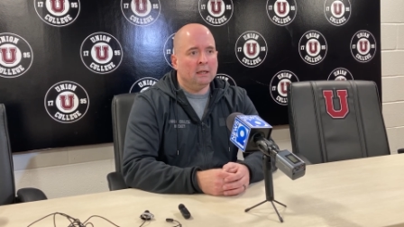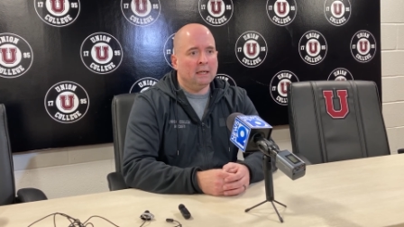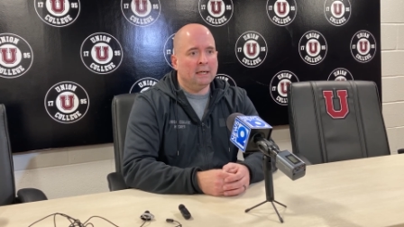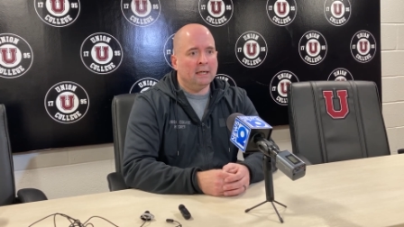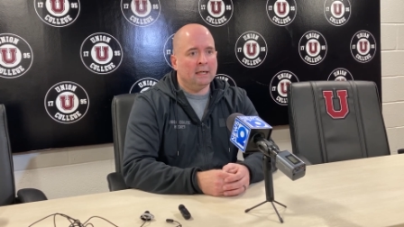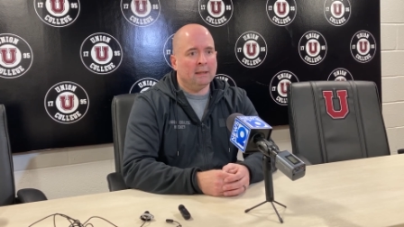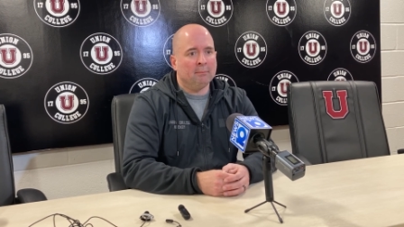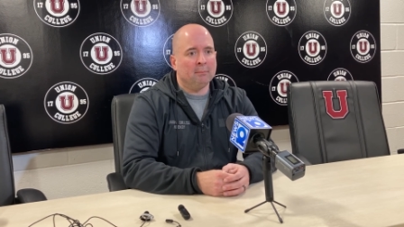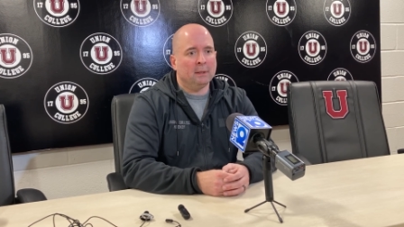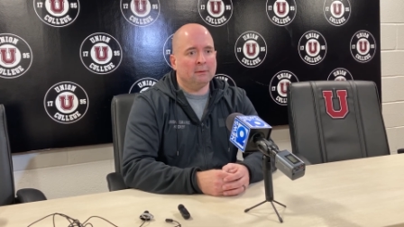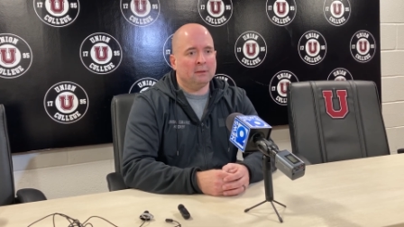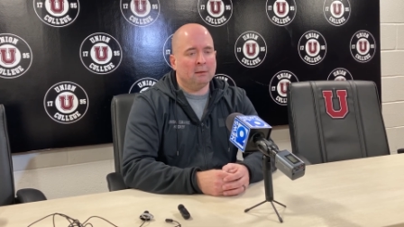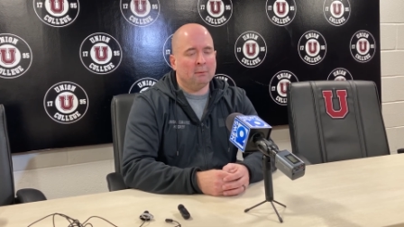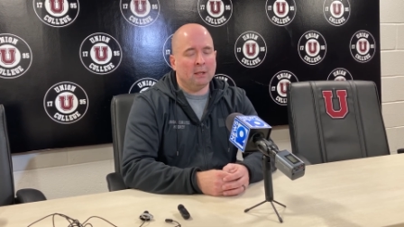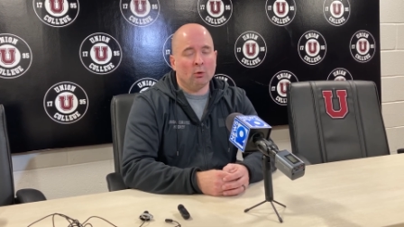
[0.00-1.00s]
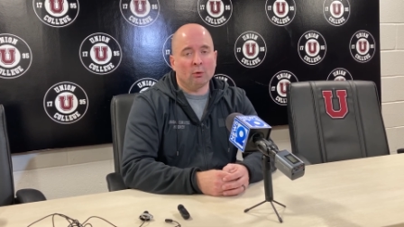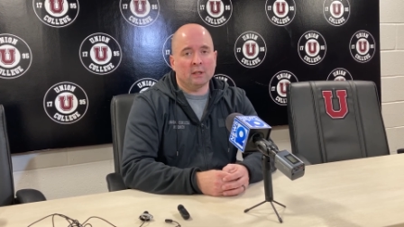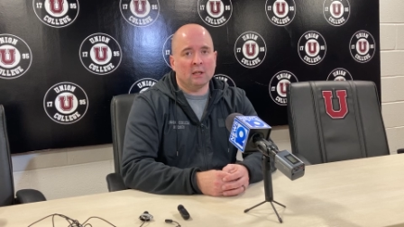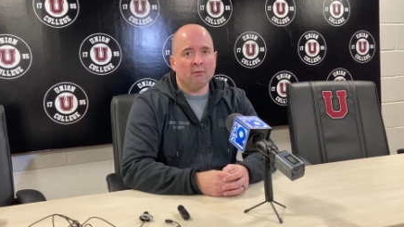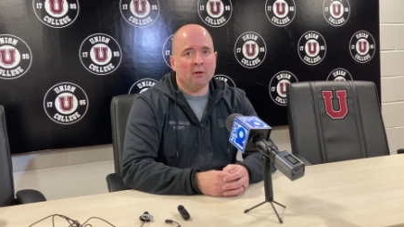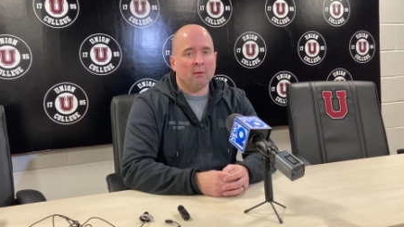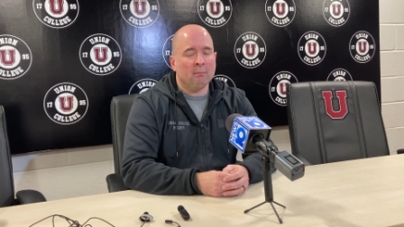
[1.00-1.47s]
Um, but they don't
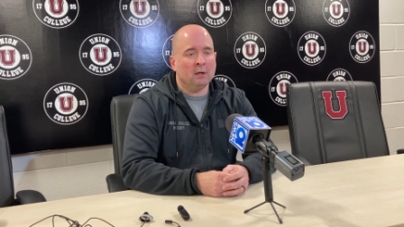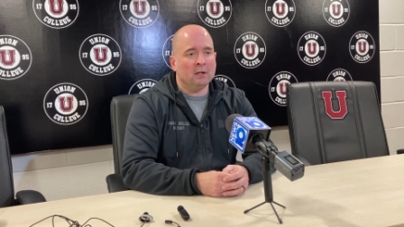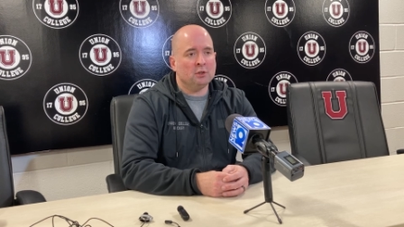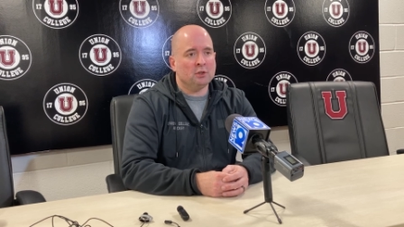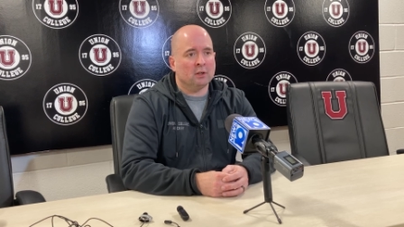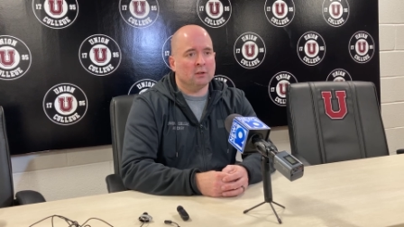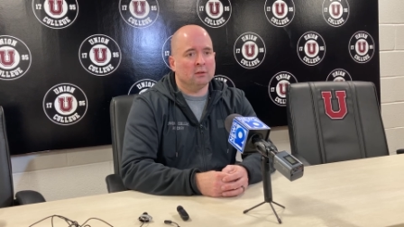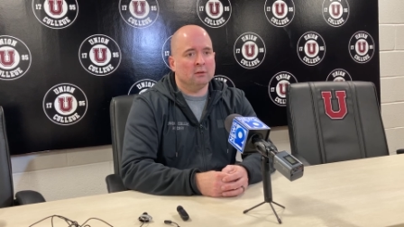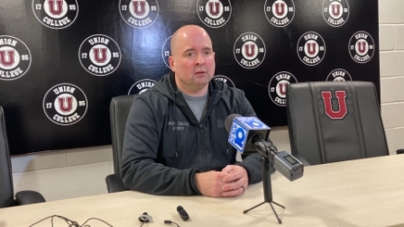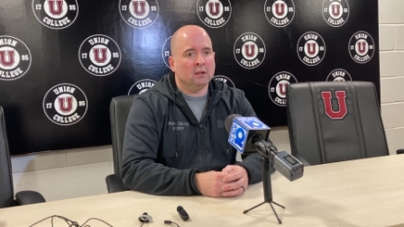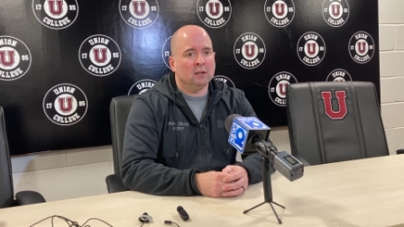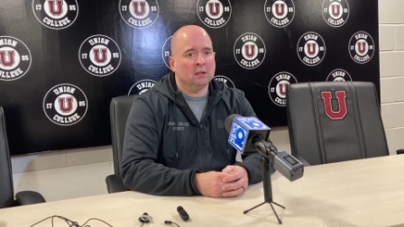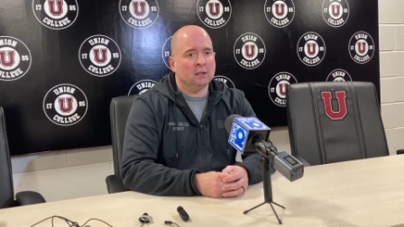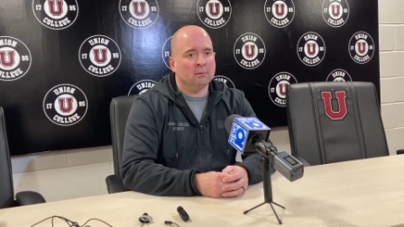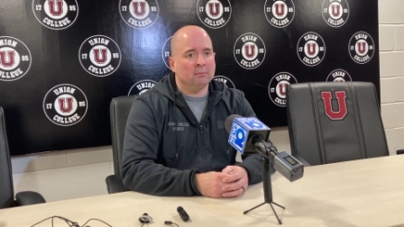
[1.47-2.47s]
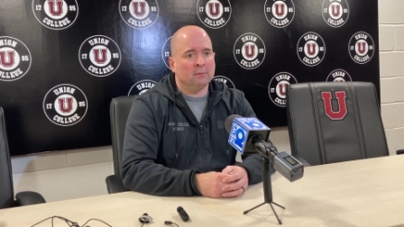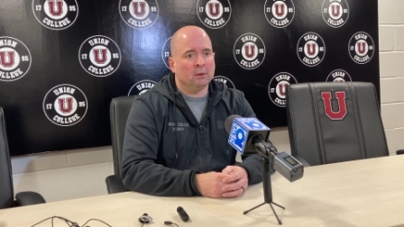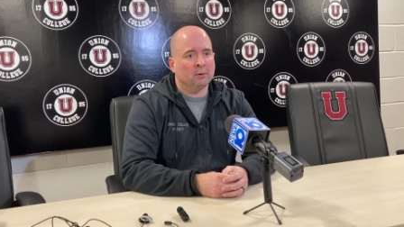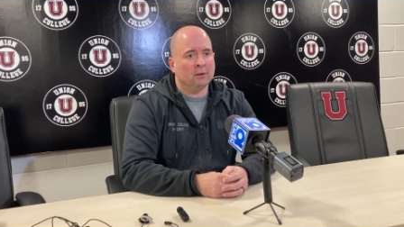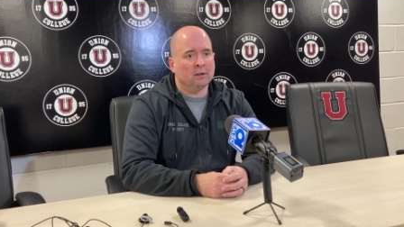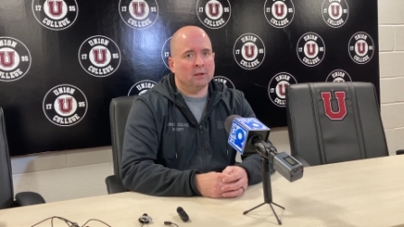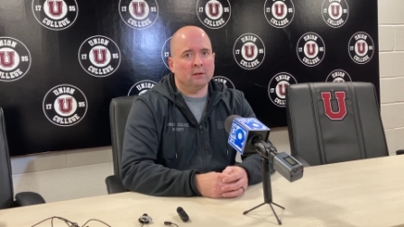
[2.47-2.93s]
give up much, and um, you
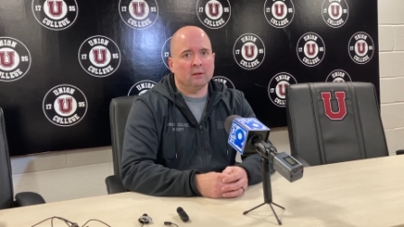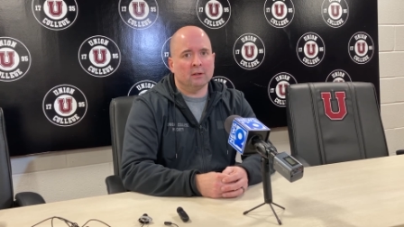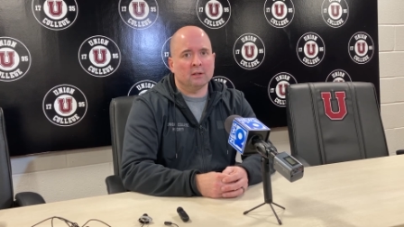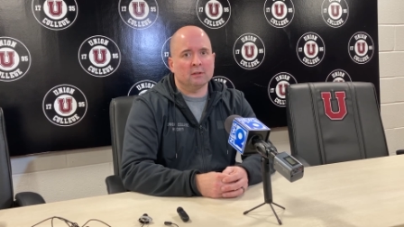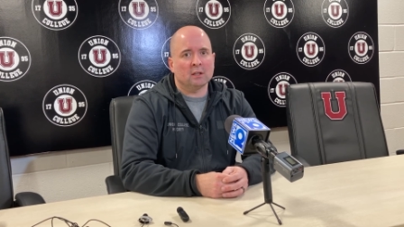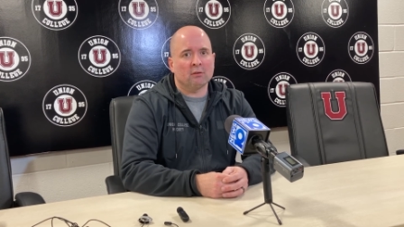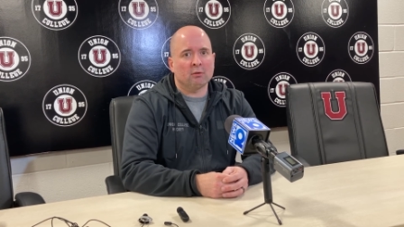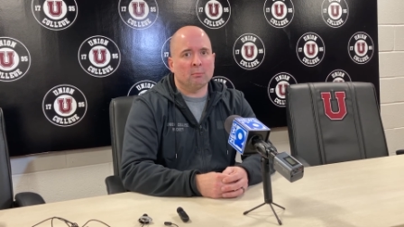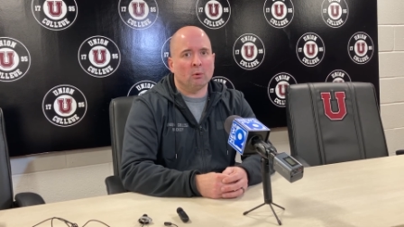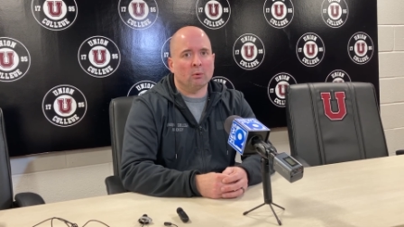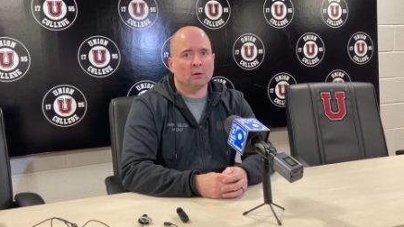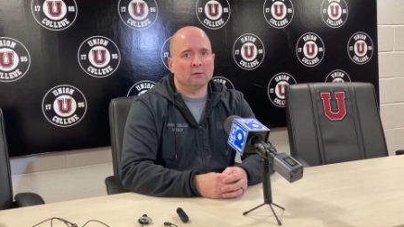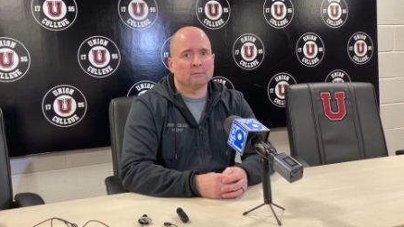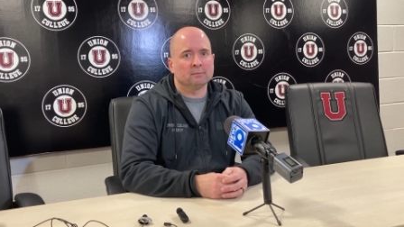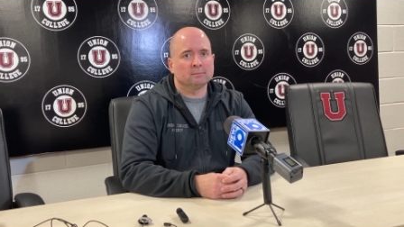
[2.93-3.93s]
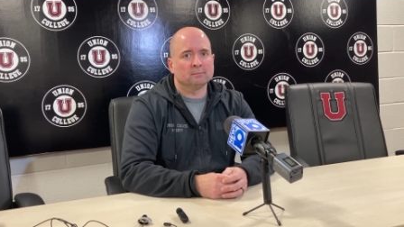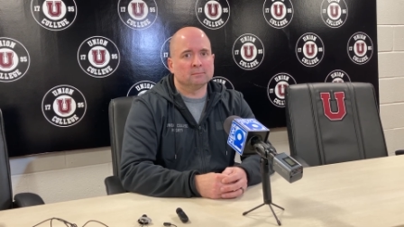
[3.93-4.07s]
know they're they're a tough opponent.